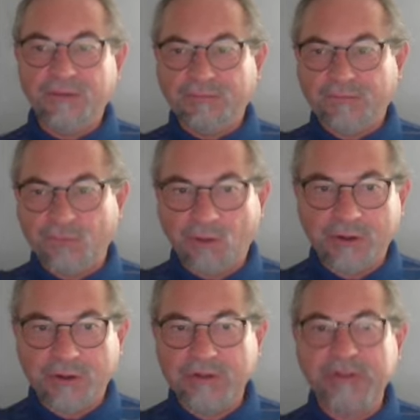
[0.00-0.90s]

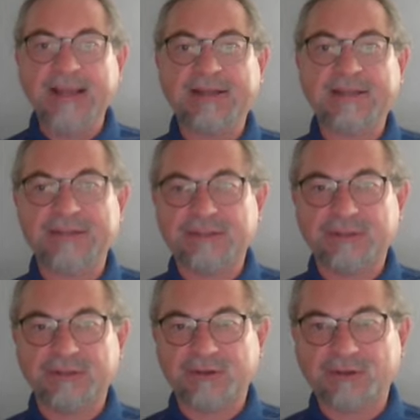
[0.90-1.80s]
for the next
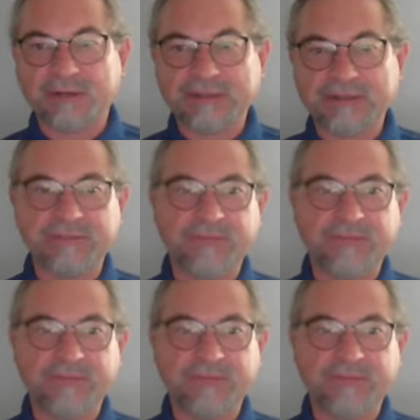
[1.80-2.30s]
request,